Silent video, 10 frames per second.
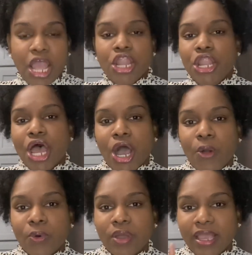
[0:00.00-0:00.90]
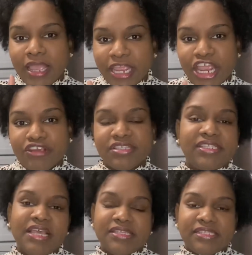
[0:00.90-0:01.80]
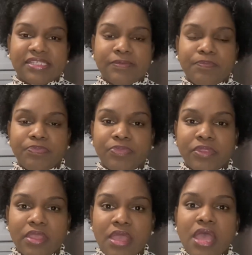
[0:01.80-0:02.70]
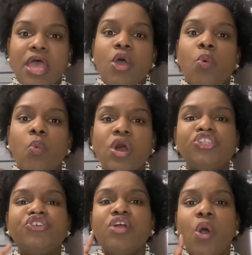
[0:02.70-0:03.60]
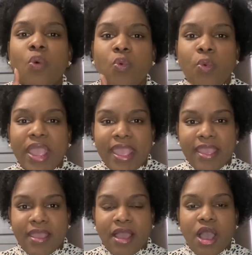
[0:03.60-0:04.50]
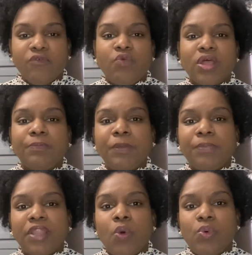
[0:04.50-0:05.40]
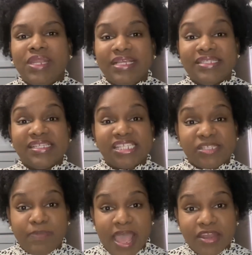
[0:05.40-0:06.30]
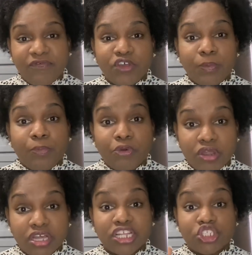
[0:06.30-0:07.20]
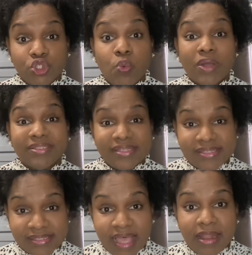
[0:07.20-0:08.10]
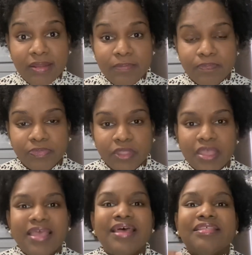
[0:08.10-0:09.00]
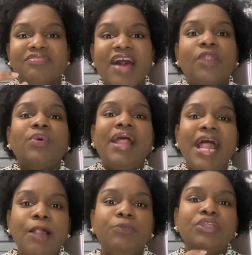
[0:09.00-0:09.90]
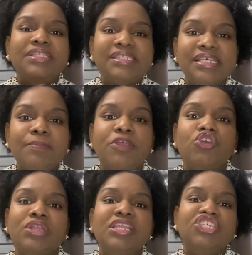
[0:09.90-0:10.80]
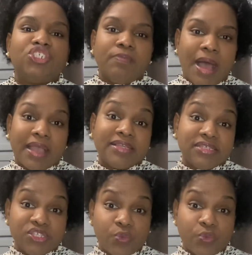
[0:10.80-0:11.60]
Now, here is this. Once you're aware of what people are willing to spend for the product that you want to sell, that will help you determine your niche market as